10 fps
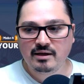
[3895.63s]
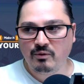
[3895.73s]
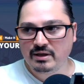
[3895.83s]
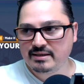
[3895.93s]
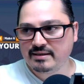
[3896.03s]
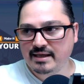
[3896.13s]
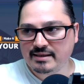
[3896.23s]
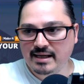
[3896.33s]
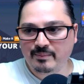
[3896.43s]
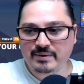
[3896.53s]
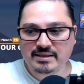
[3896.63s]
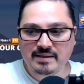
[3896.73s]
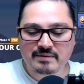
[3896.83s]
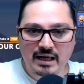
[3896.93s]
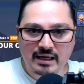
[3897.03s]
Once yeah. it's set up, it
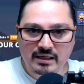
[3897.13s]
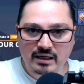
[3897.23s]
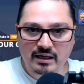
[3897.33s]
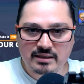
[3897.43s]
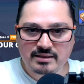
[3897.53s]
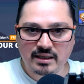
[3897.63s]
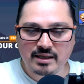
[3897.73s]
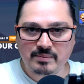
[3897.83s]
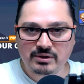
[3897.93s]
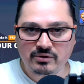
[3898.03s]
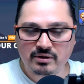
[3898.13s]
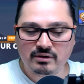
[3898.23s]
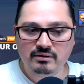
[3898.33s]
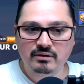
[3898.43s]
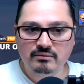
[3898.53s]
seems like uh, it's a little bit
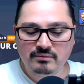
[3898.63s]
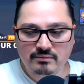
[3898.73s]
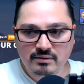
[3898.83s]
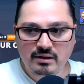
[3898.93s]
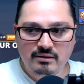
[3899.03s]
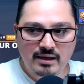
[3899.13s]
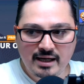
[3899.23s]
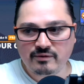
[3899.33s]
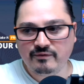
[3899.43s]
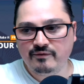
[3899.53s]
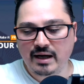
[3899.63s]
on kind of